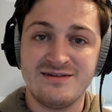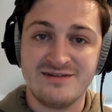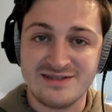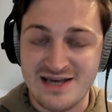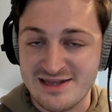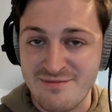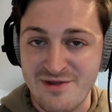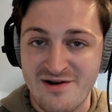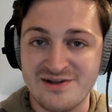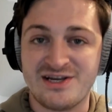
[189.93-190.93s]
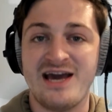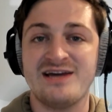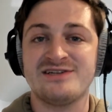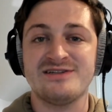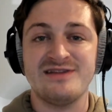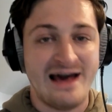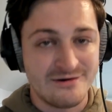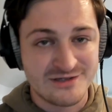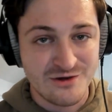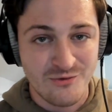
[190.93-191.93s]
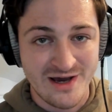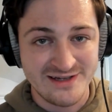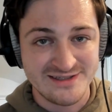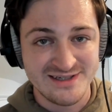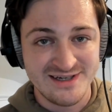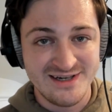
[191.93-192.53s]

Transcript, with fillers: Let's get them their education. The house can wait.